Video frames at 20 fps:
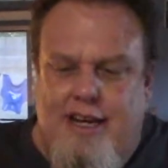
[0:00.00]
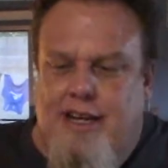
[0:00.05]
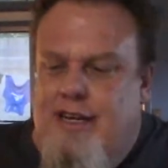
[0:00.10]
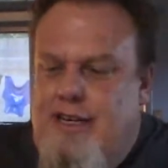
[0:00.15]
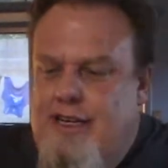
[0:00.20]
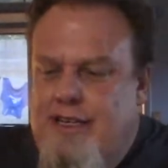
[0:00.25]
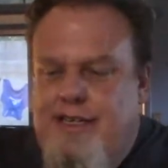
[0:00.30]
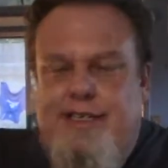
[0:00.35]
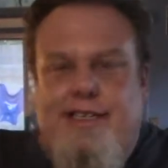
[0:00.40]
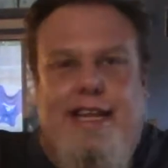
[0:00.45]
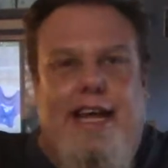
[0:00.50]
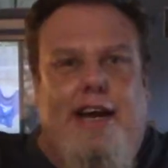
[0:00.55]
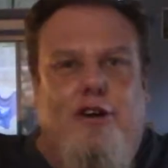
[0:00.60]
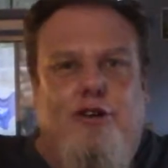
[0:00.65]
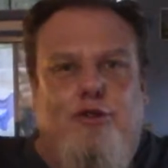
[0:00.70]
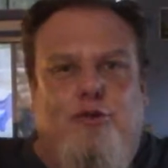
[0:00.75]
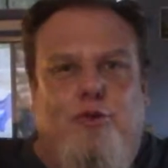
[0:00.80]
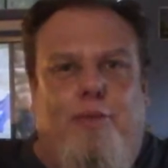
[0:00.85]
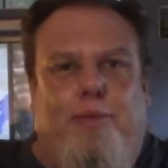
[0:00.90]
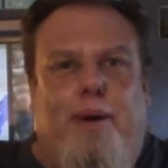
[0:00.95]
Oddly enough, I
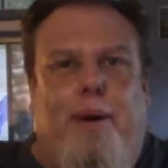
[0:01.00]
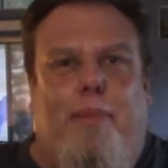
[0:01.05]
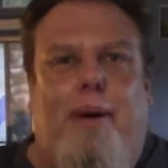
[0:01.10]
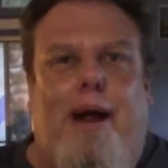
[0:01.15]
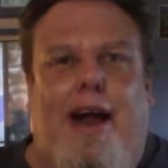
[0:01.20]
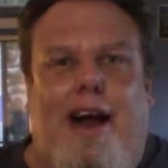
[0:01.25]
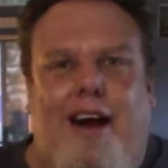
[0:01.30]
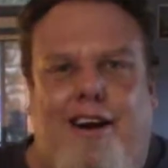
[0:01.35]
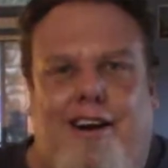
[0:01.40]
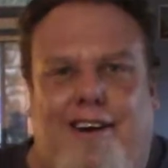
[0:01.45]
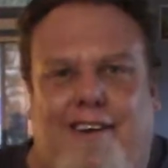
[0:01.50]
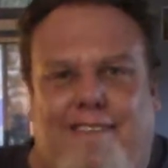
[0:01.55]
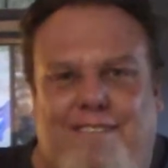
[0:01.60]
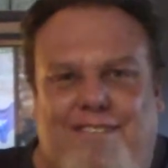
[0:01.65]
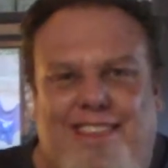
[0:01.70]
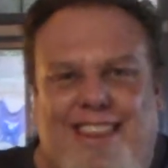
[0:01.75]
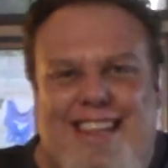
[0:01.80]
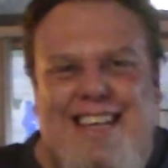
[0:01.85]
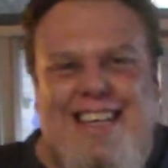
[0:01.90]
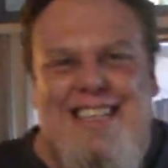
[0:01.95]
don't need a freeway for
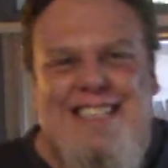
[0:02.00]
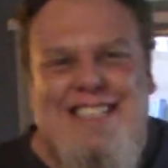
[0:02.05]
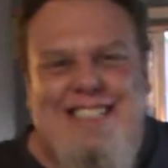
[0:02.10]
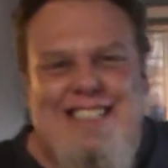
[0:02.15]
2.25